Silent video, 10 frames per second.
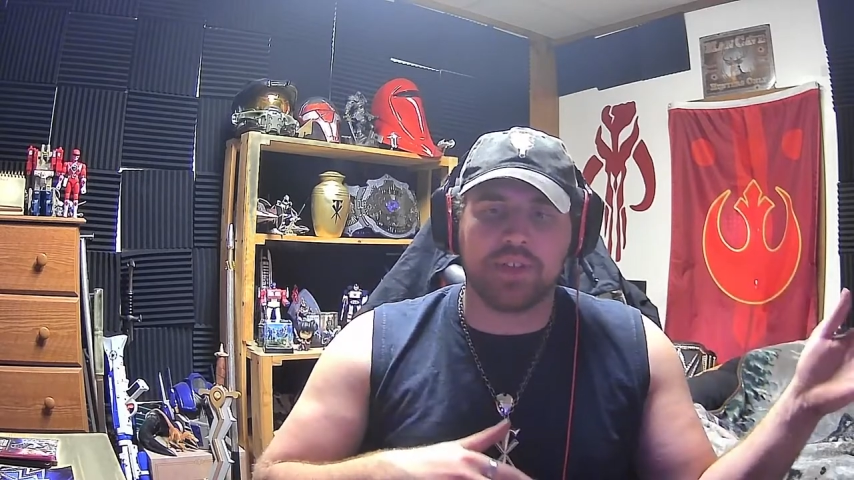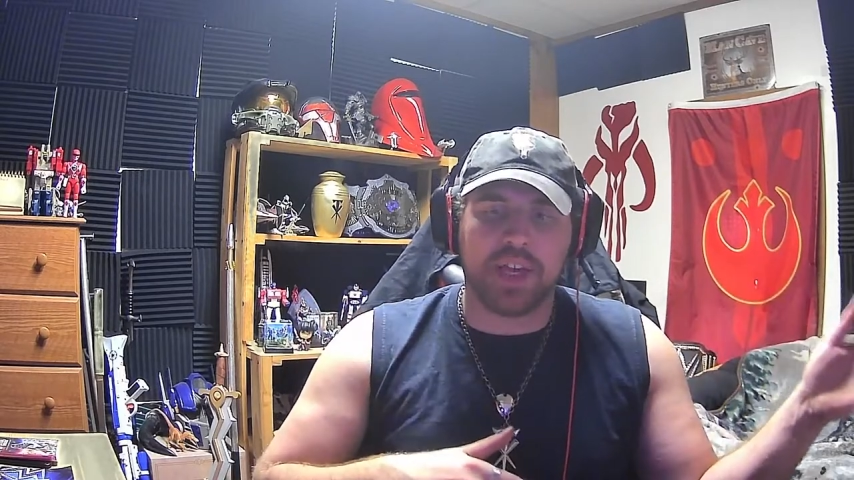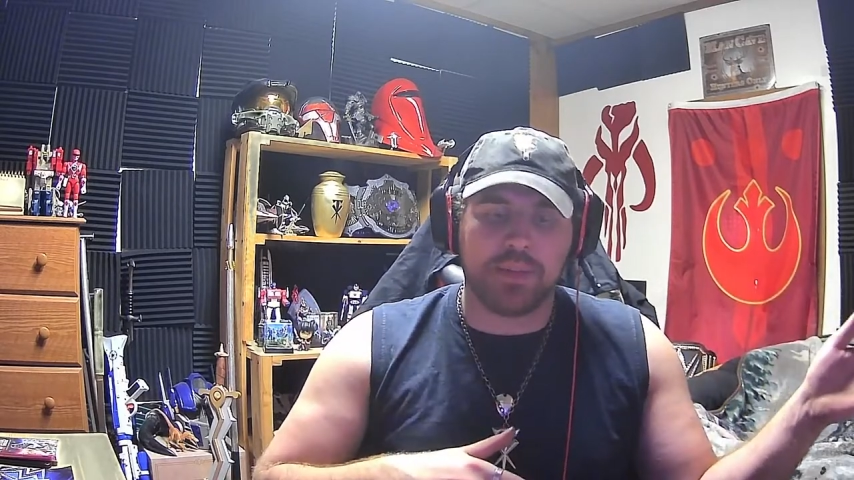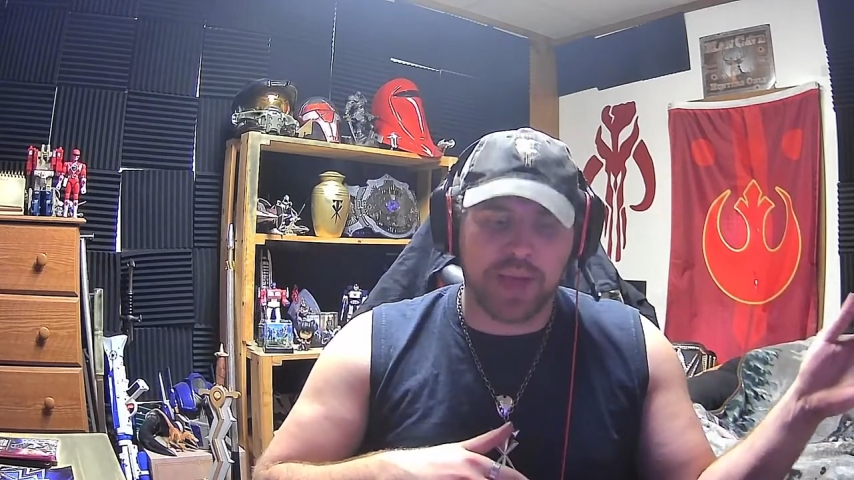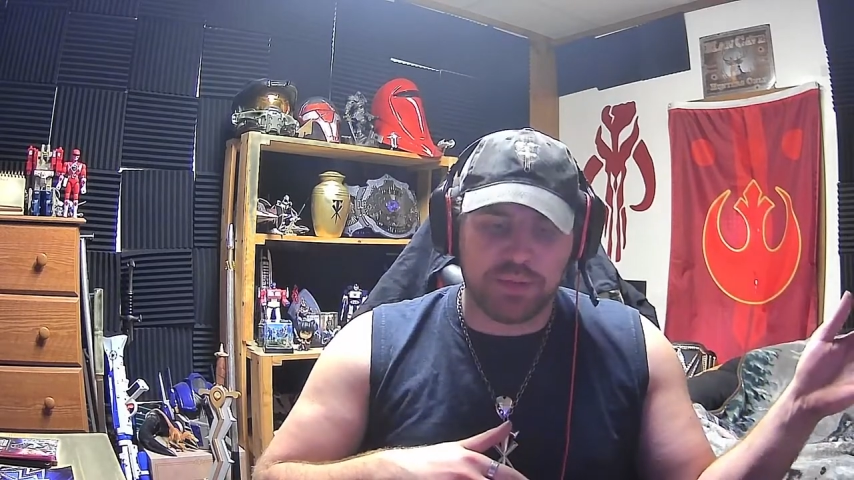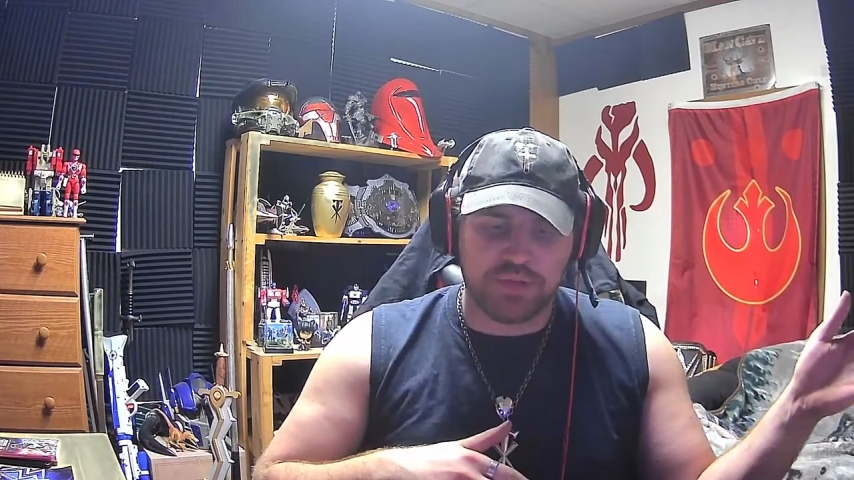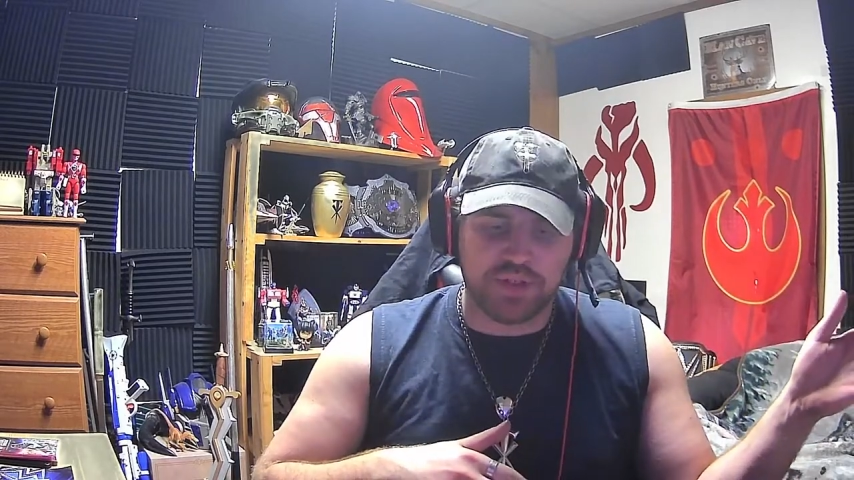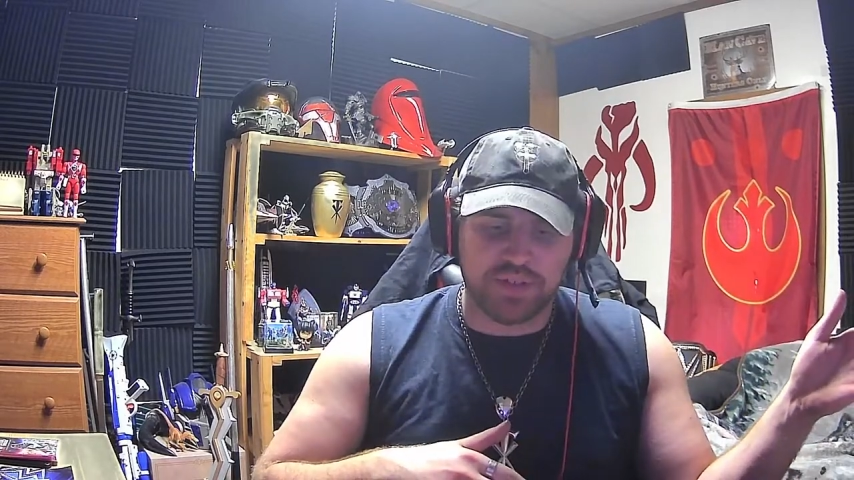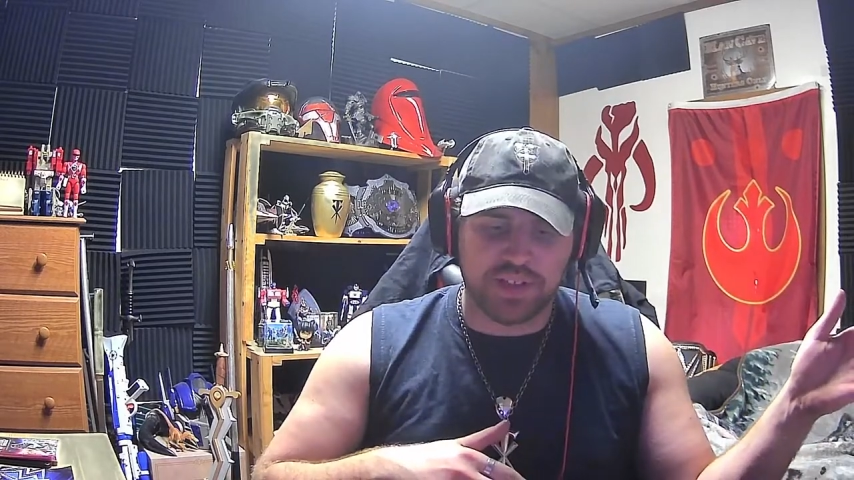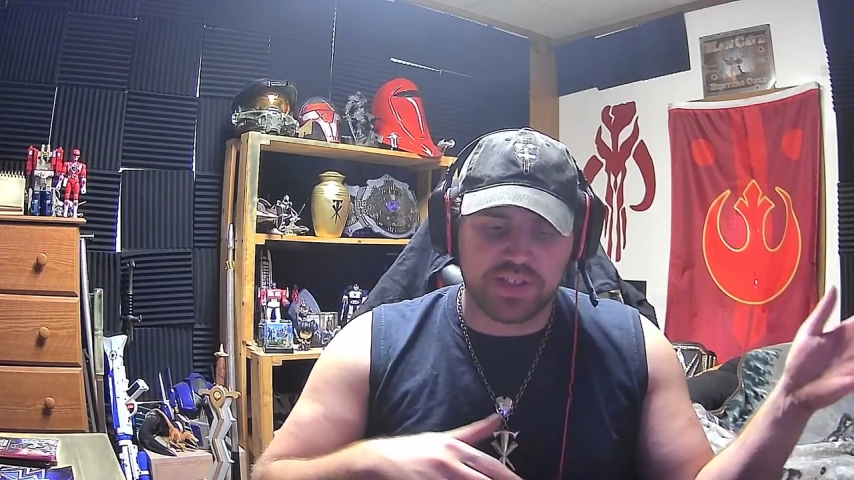game capture
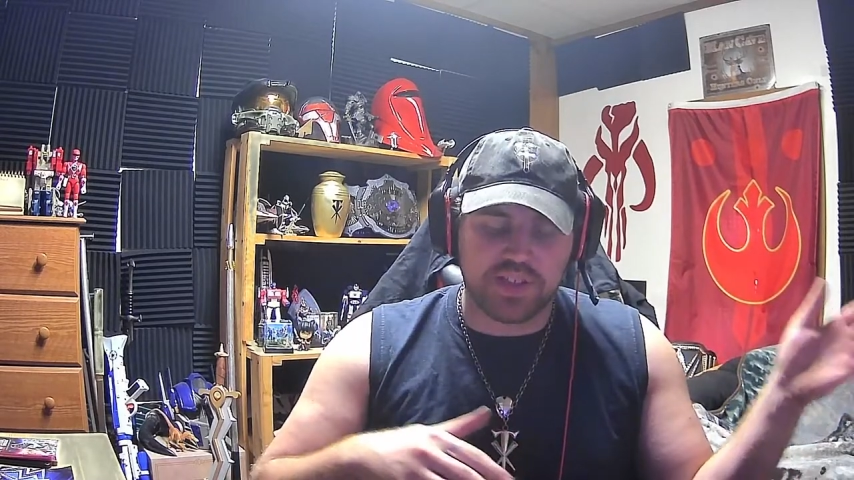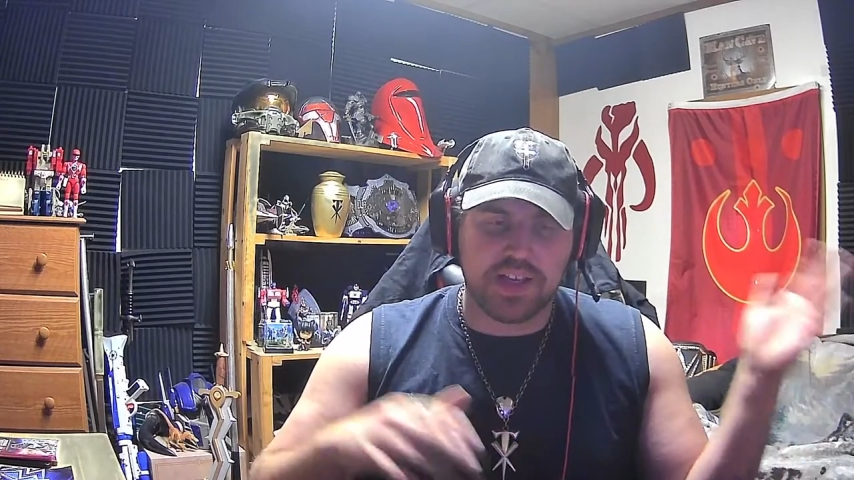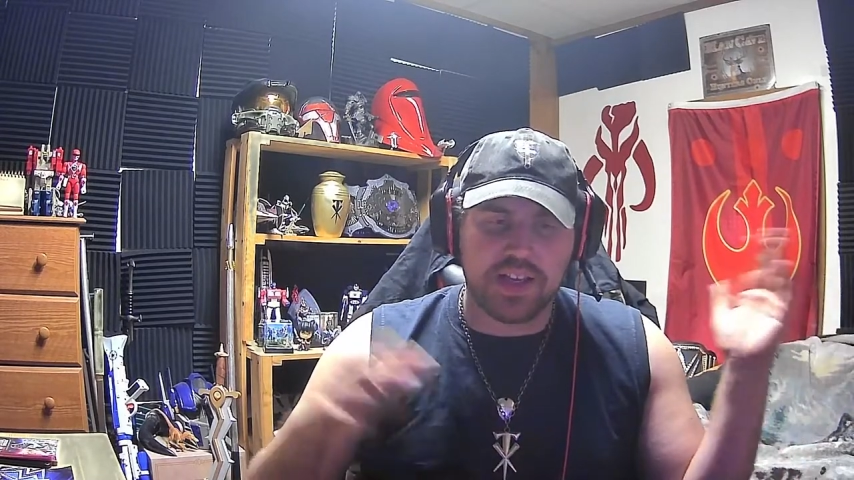device.